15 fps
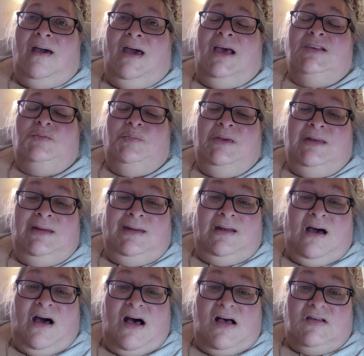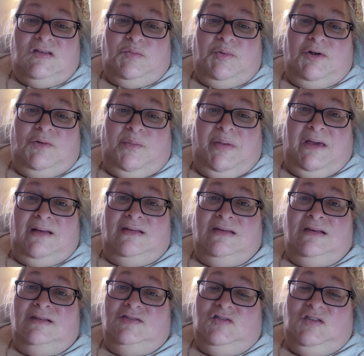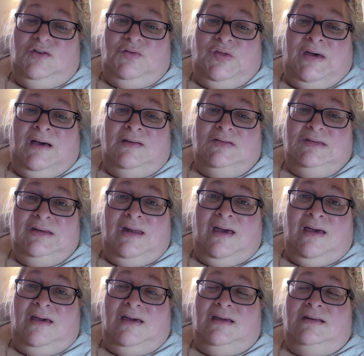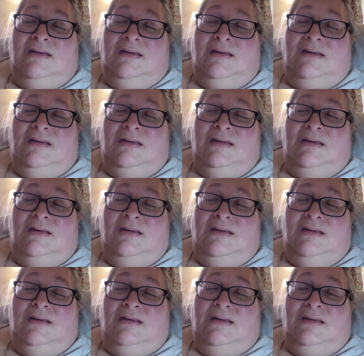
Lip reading: has been in a hospital bed since 2008